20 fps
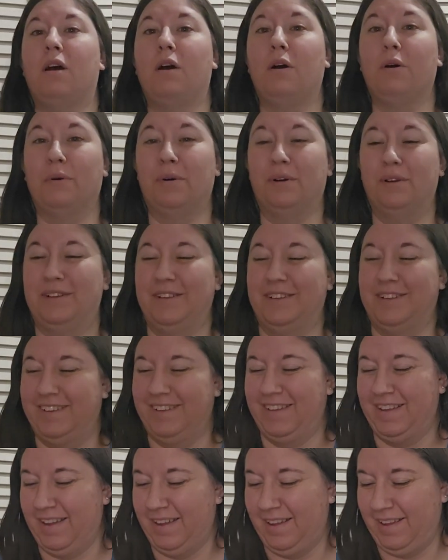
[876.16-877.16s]
oh,
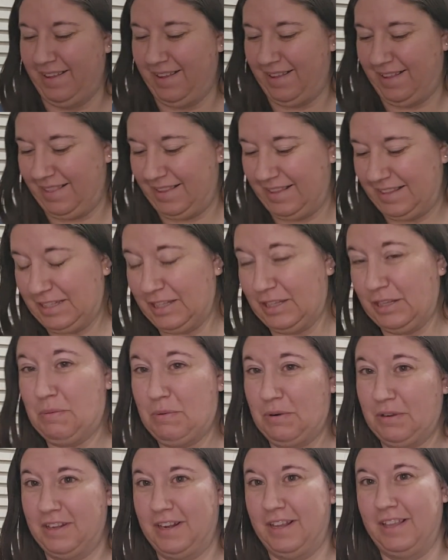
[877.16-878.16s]
it's a little
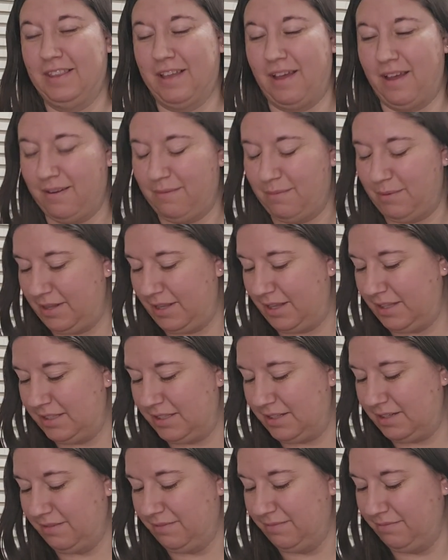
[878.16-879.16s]
more than I thought, but
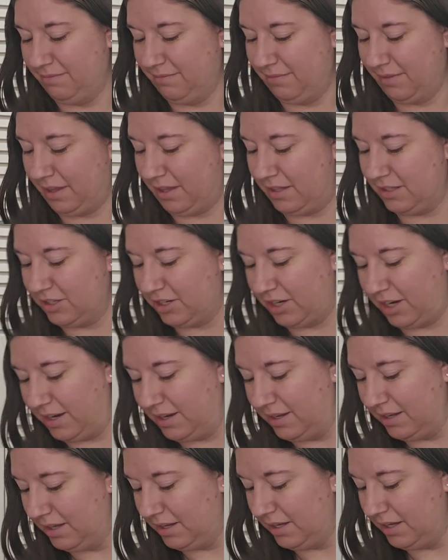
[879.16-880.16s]
that's great.
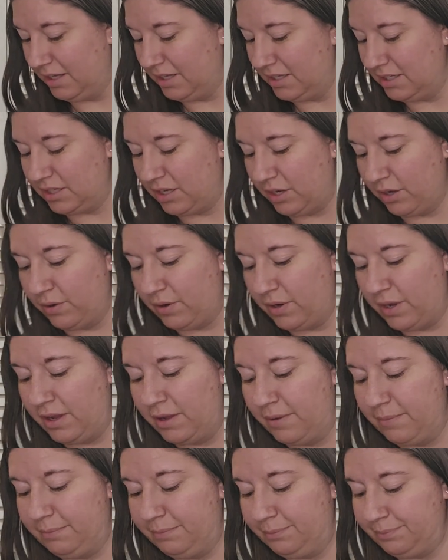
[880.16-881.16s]

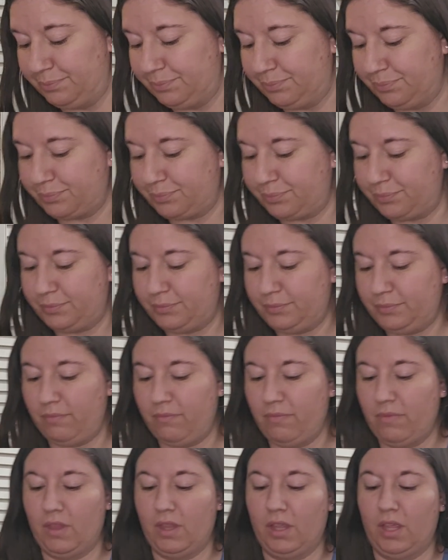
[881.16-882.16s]
So
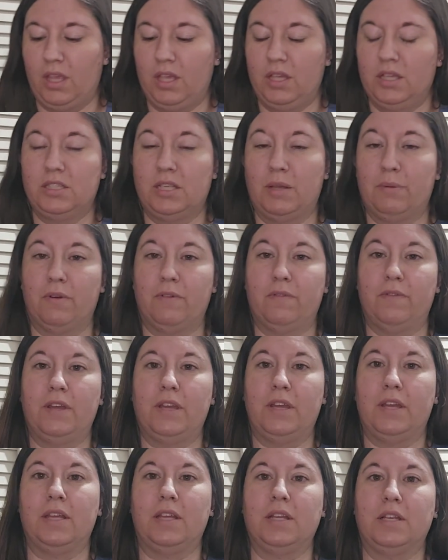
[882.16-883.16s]
some of
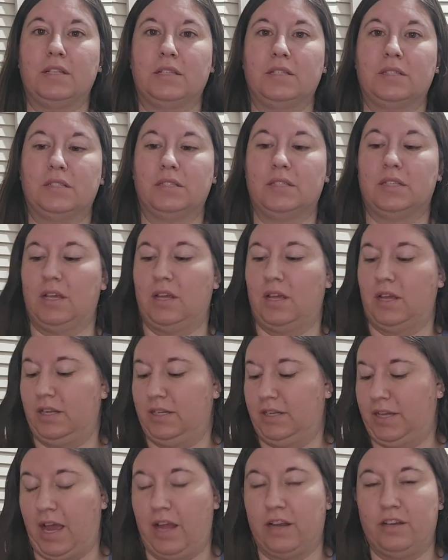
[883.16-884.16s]
it is
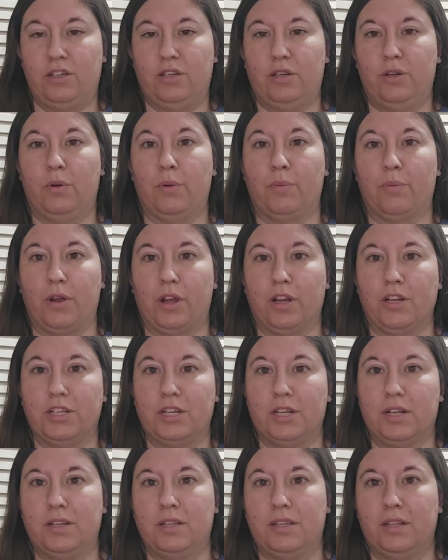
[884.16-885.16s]
attached to a
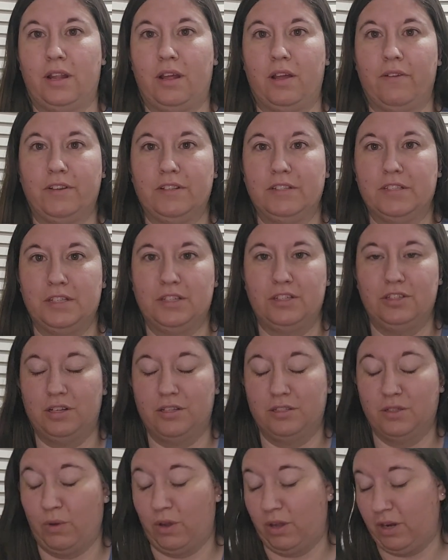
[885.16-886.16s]
project that obviously she
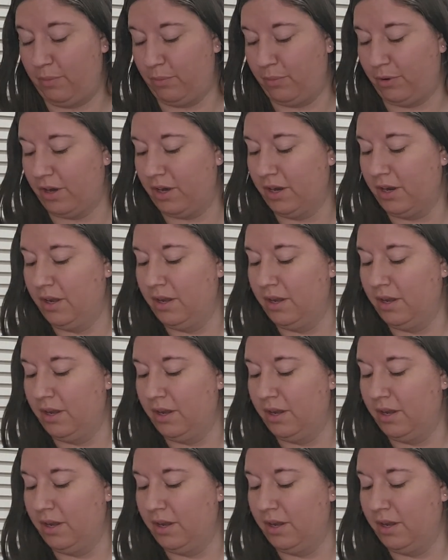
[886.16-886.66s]
doesn't want anymore,